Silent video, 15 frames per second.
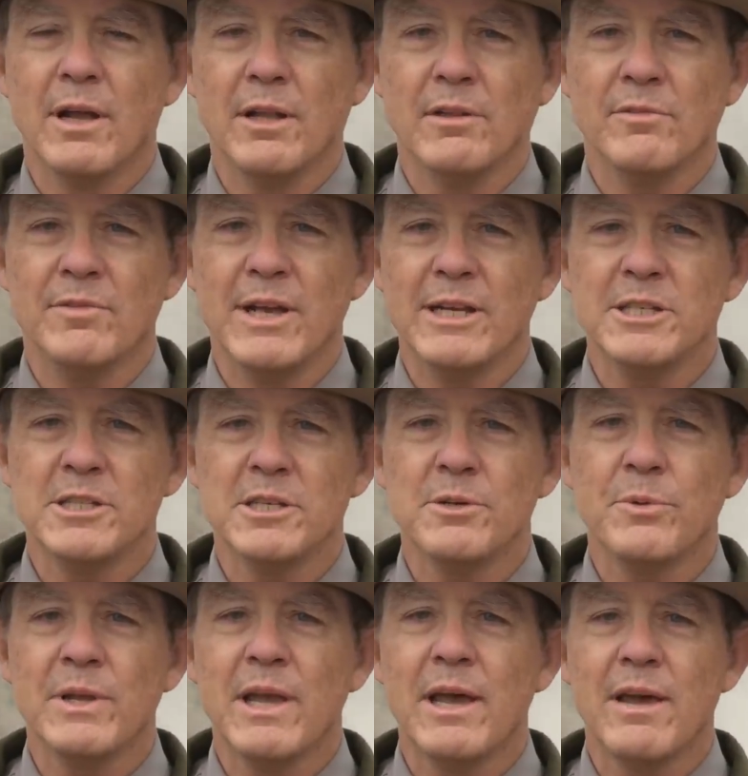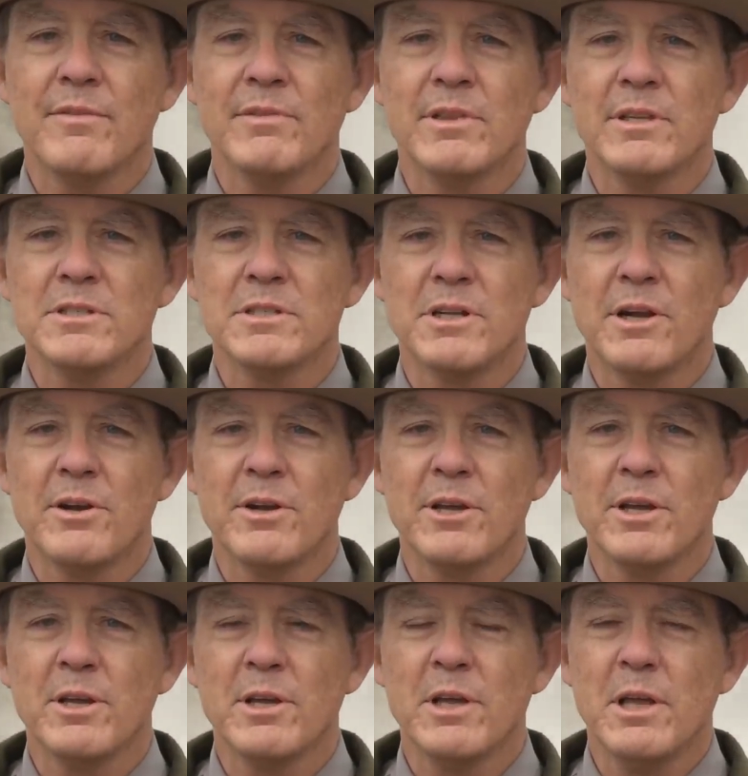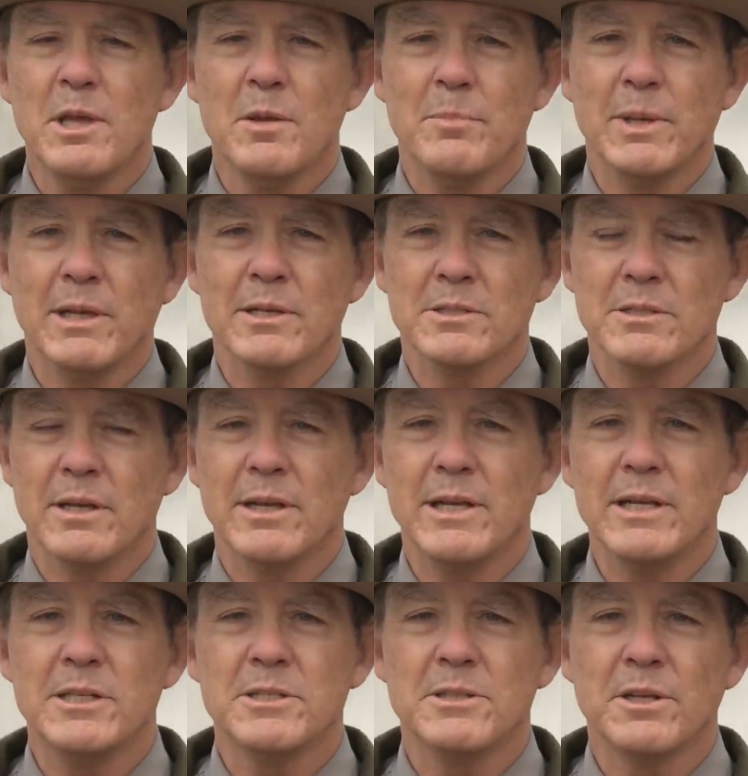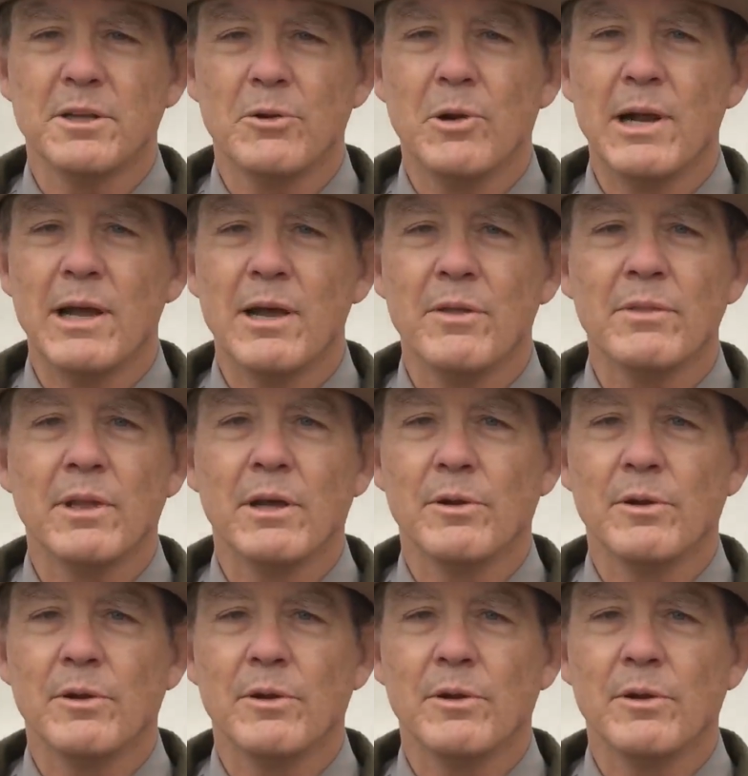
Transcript: elevation we have in this area because it heats the ground.